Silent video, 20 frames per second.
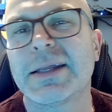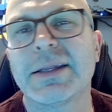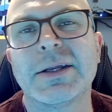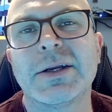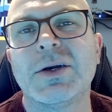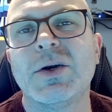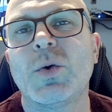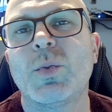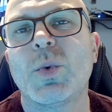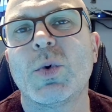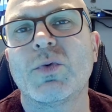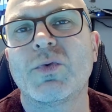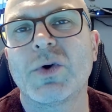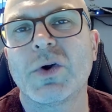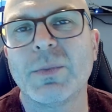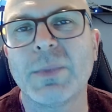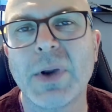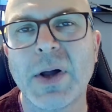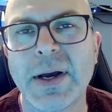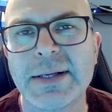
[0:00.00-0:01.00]
normal
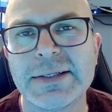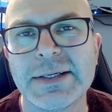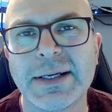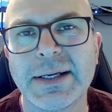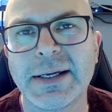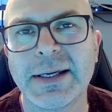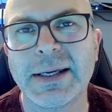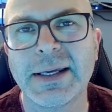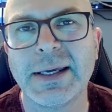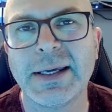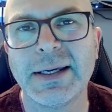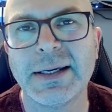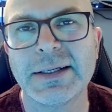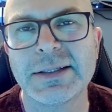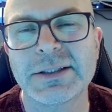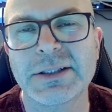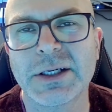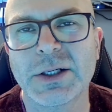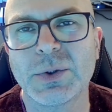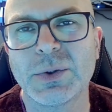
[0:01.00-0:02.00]
room lighting here,
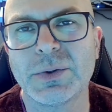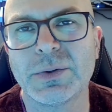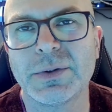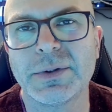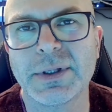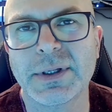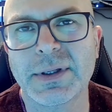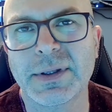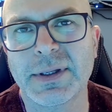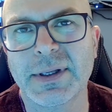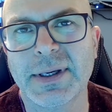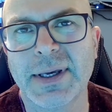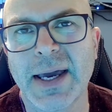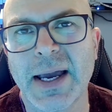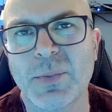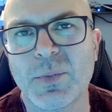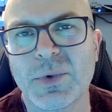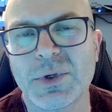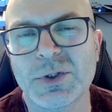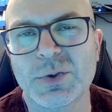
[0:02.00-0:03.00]
so the
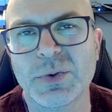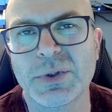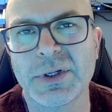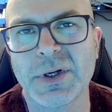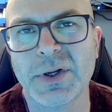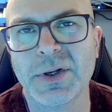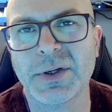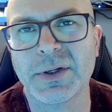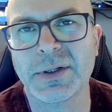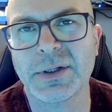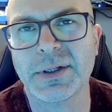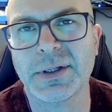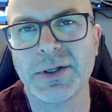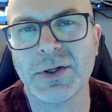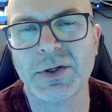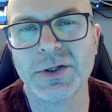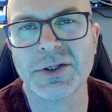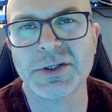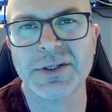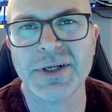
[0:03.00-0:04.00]
cameras were on
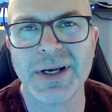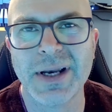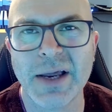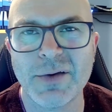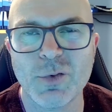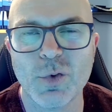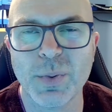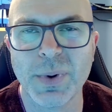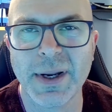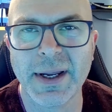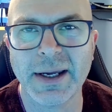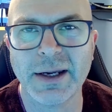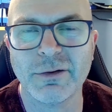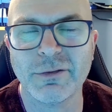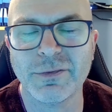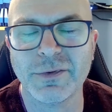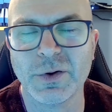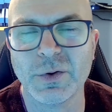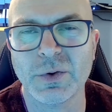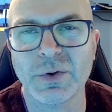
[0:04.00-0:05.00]
not just a level playing
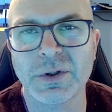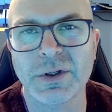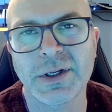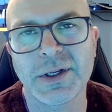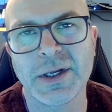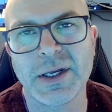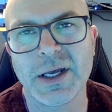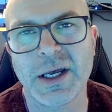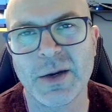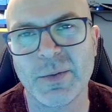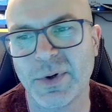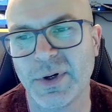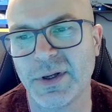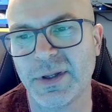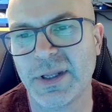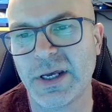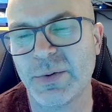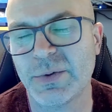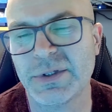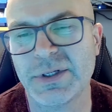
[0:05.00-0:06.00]
field, but
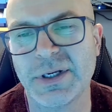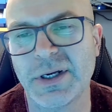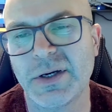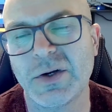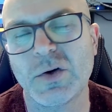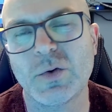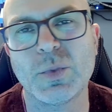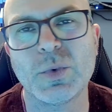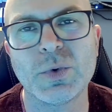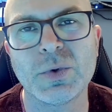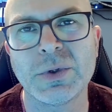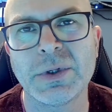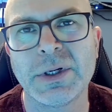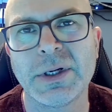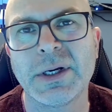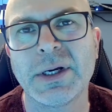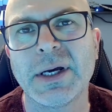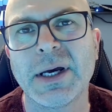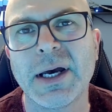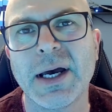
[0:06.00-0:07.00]
they was in a normal
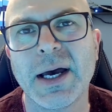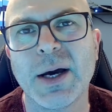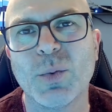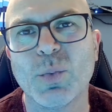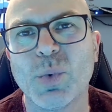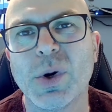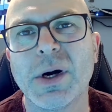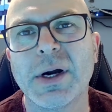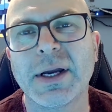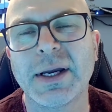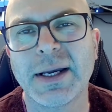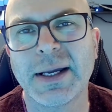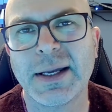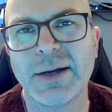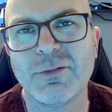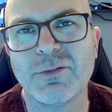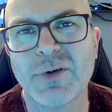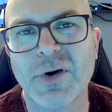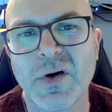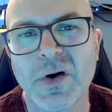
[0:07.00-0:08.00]
working
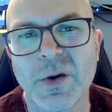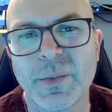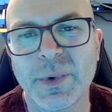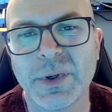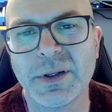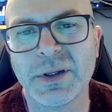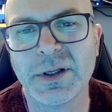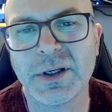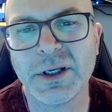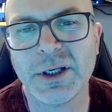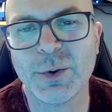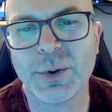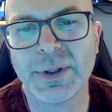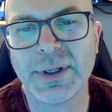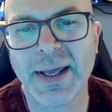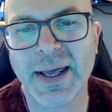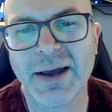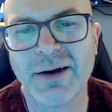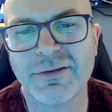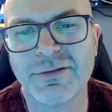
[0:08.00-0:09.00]
environment that you would
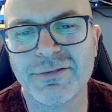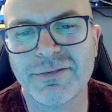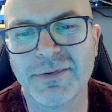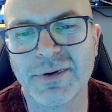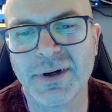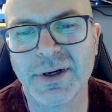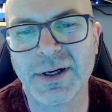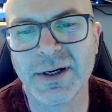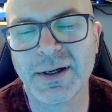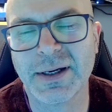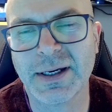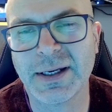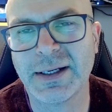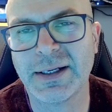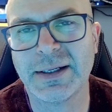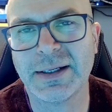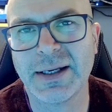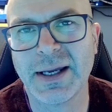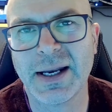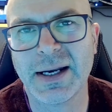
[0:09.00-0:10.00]
have
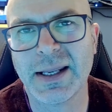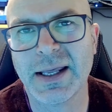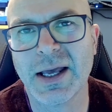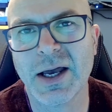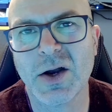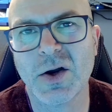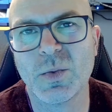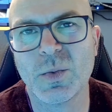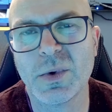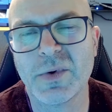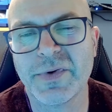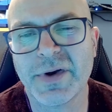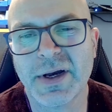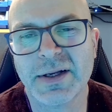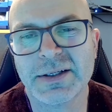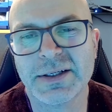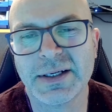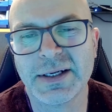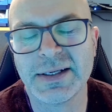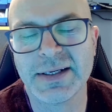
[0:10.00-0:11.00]
in any home
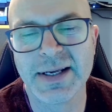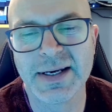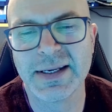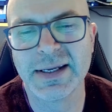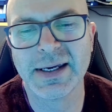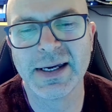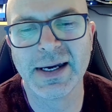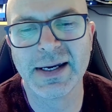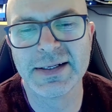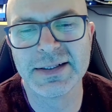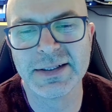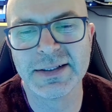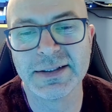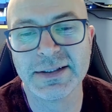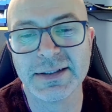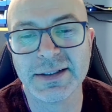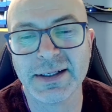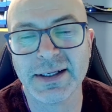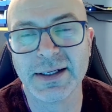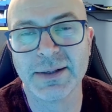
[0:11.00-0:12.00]
without any dedicated
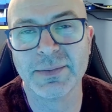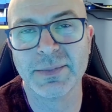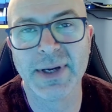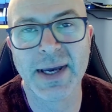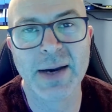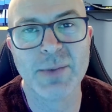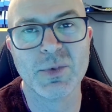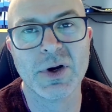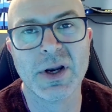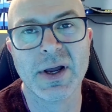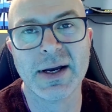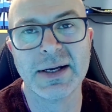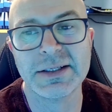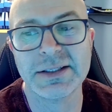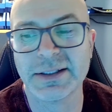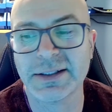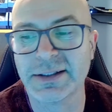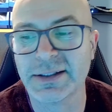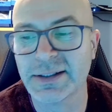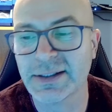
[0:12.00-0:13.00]
camera
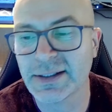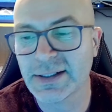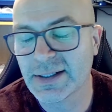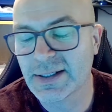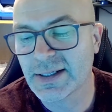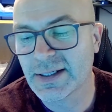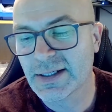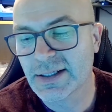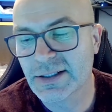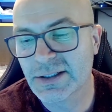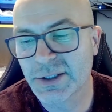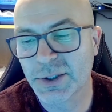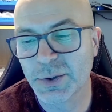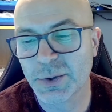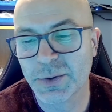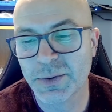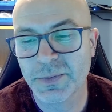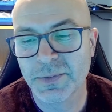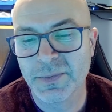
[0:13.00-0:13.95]
lighting. So